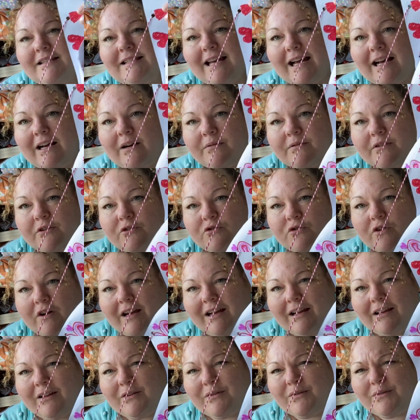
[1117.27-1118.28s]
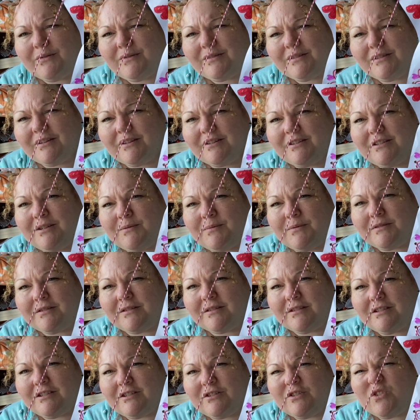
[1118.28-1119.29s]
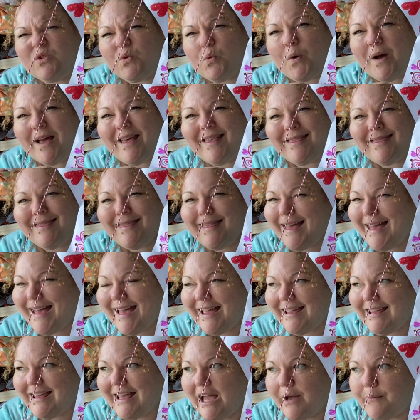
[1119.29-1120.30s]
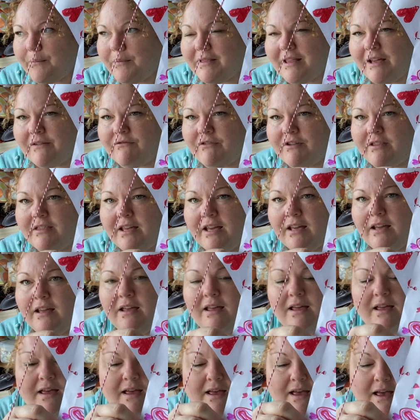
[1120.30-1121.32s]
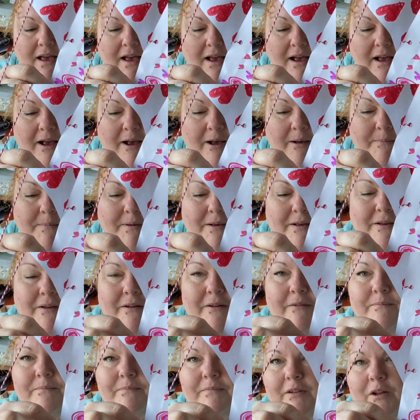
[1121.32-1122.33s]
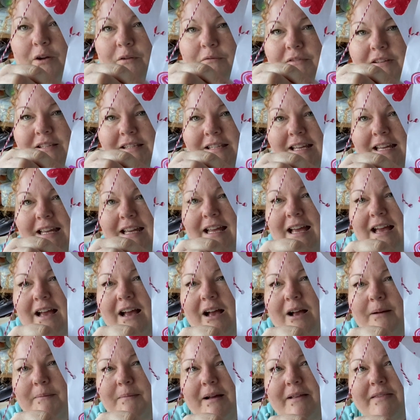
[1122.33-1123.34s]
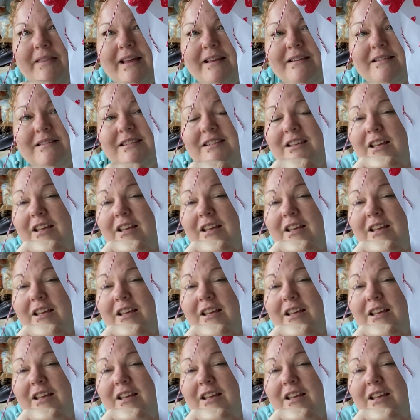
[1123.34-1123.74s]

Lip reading: out the triangles, because she's not quite there yet with everything, obviously. And then